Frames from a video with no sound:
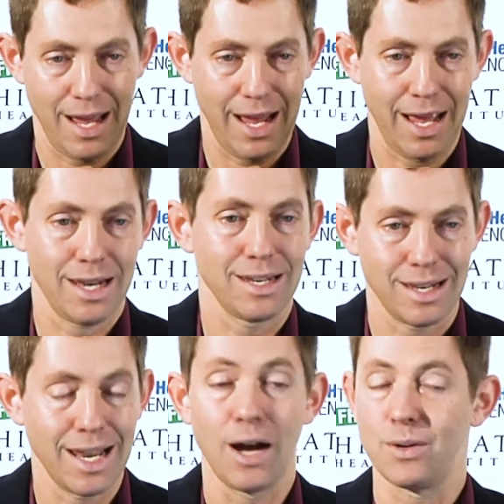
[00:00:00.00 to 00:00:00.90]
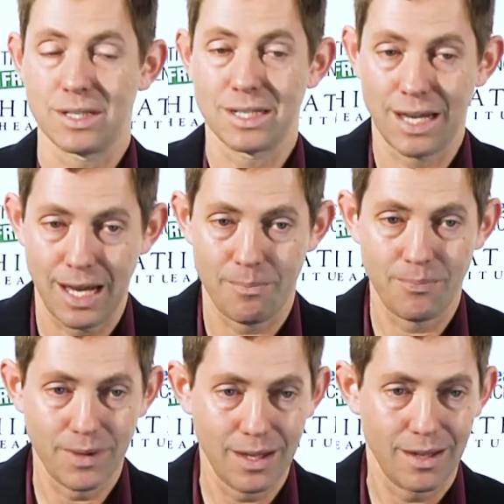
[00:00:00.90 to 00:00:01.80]
And now is the time
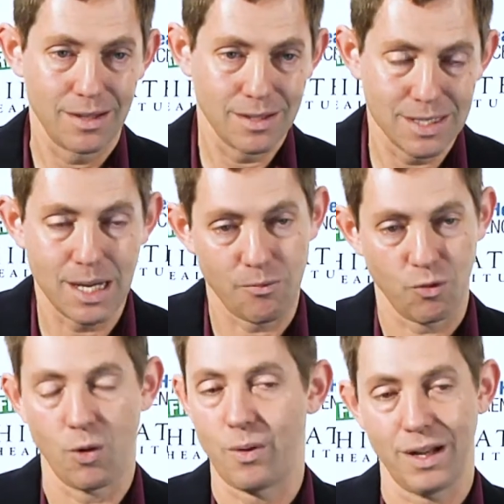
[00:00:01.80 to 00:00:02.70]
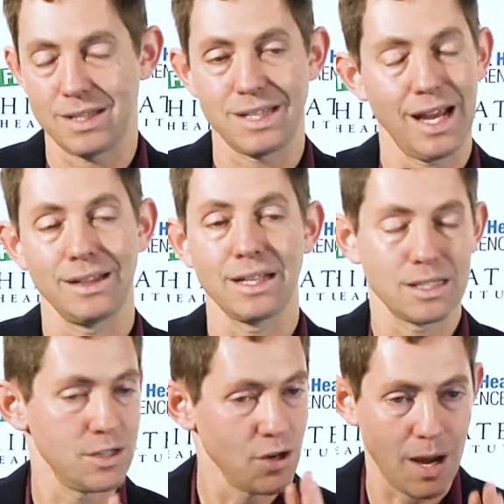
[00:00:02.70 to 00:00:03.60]
to step forward and say, let's
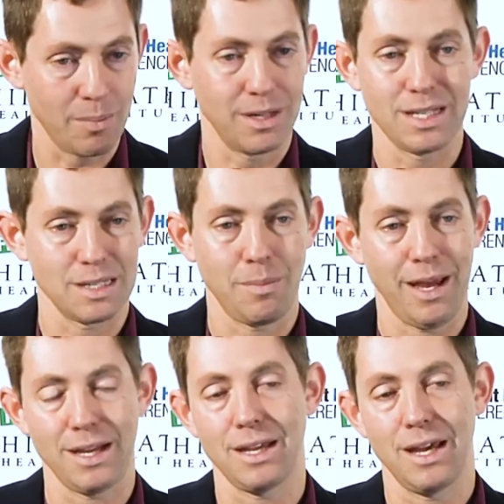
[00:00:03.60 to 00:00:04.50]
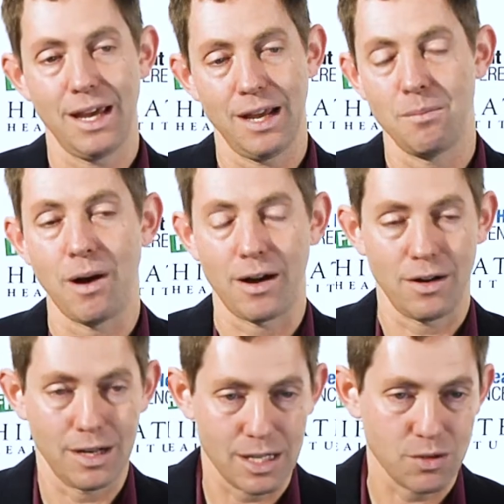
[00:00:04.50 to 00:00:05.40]
not participate in modern
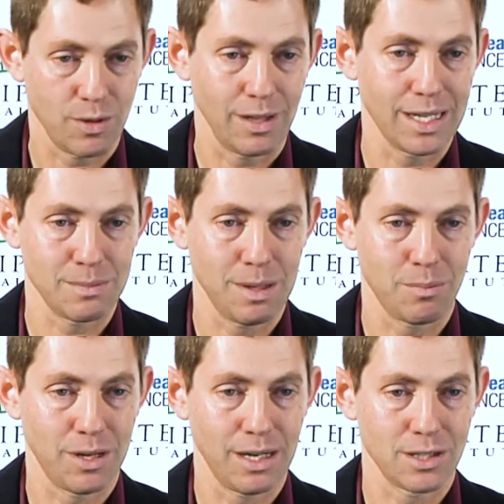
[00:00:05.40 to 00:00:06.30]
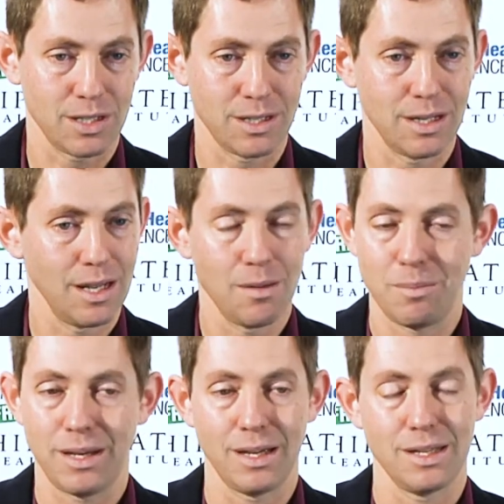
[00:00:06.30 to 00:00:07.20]
industrialized meat production
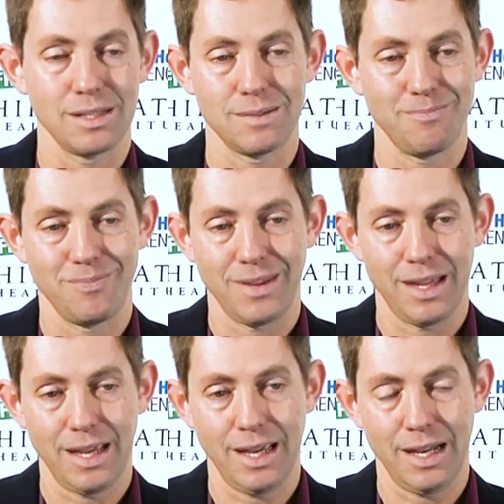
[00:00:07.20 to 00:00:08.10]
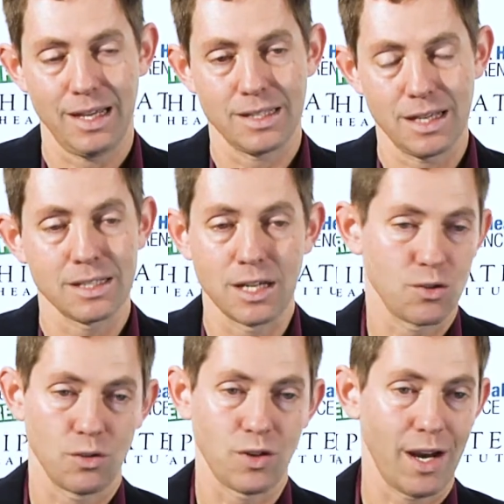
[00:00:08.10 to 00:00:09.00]
because it is a
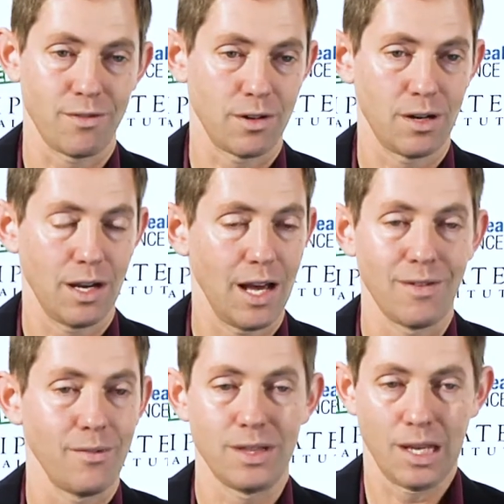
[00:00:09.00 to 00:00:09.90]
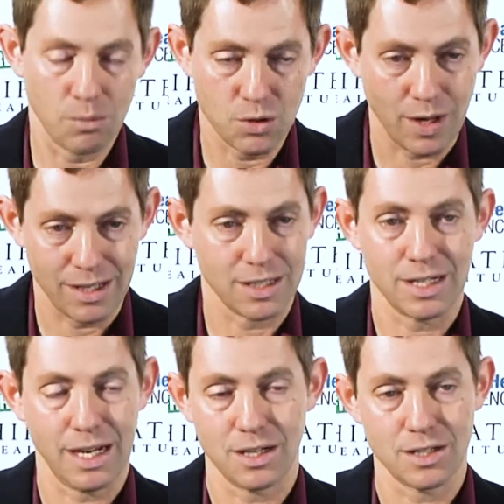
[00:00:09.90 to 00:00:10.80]
central driver of everything we're trying to
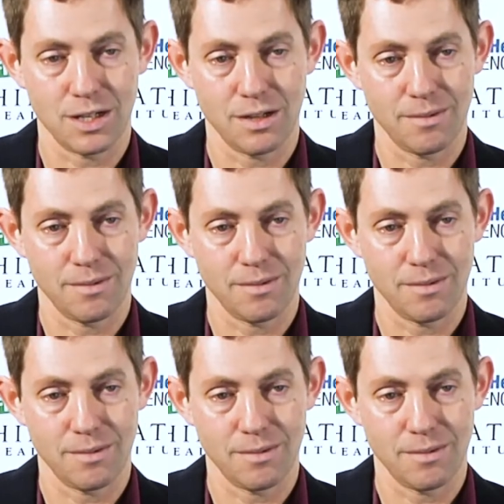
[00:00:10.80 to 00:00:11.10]
change.